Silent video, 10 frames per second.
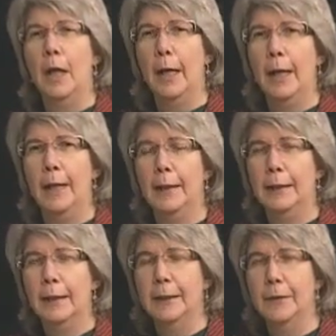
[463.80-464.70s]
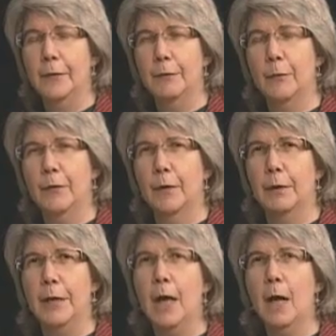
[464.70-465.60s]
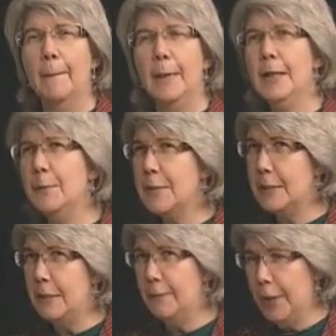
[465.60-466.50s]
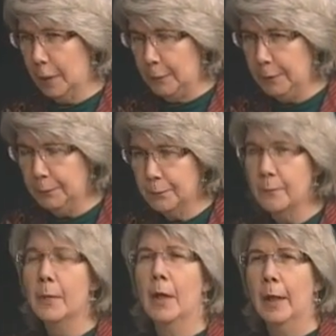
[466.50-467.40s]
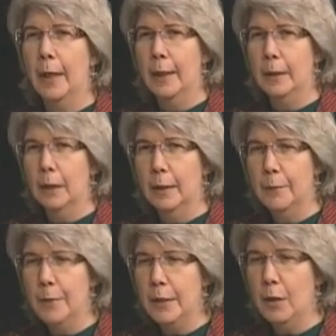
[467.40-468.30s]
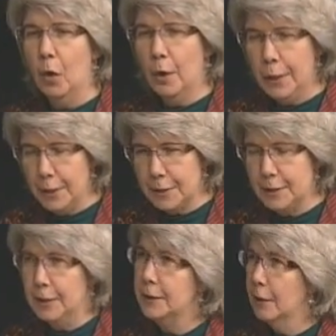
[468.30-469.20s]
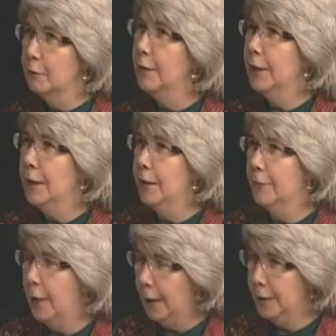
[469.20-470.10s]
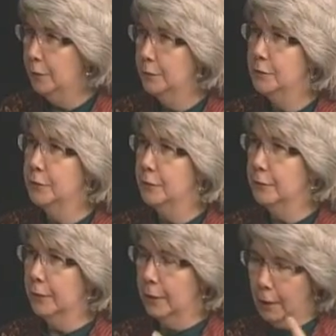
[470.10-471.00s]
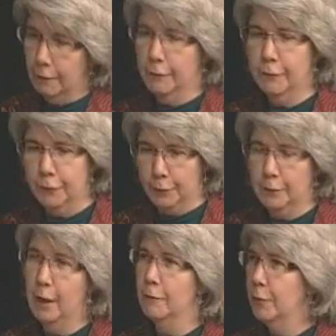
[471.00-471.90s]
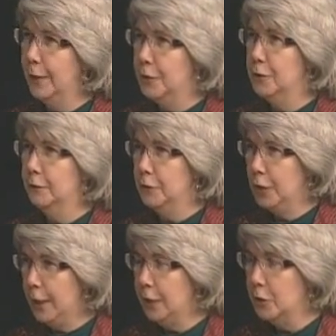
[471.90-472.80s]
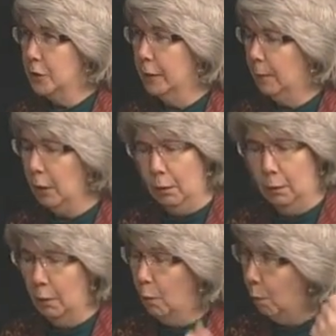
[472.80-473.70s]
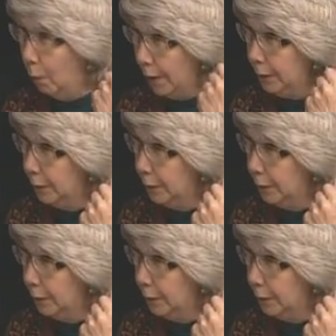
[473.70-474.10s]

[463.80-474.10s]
And I hear this voice go, yeah, my name's Steve Hickman, and I'm the artist that Del Rey has hired to do the cover for your novel, Agent of Change. And I went, what?